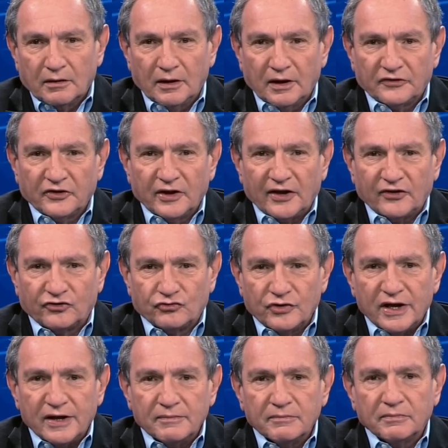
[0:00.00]
Well, it's a nice
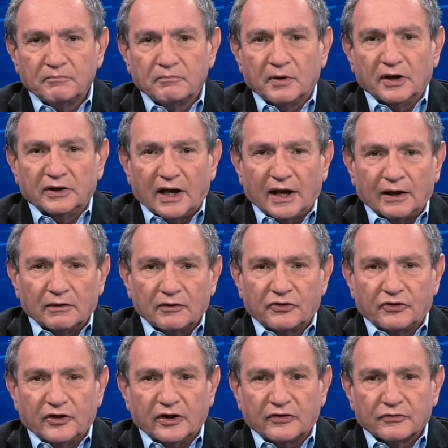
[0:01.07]
dream, but I don't
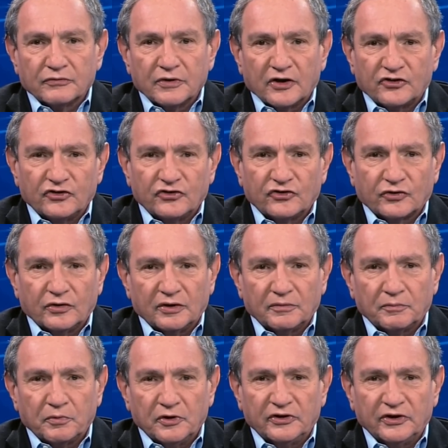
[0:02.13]
think the Russians are going to
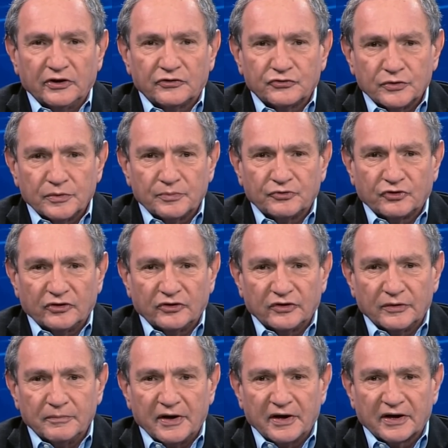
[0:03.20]
put their troops
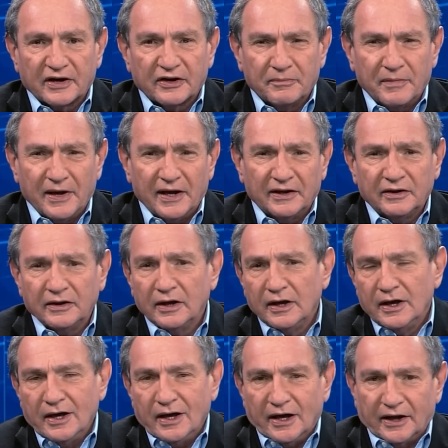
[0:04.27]
under American command,
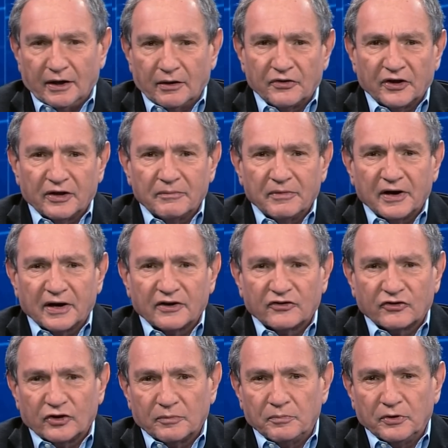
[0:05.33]
and I don't think Americans
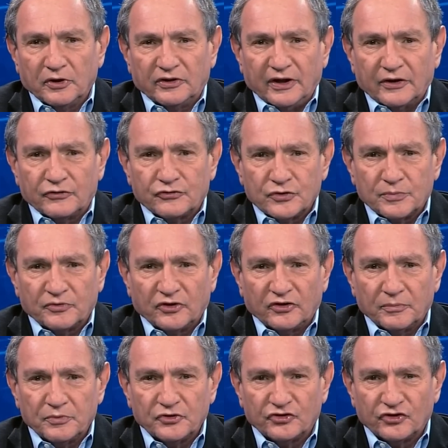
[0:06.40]
are going to put their troops
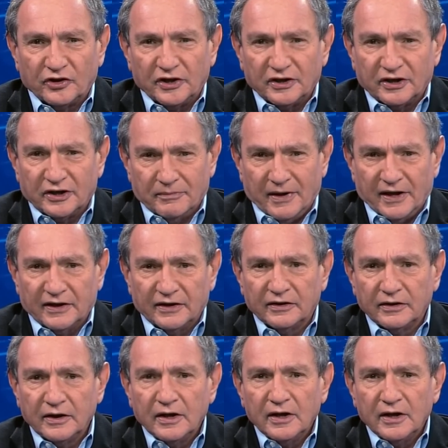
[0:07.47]
under Brazilian command.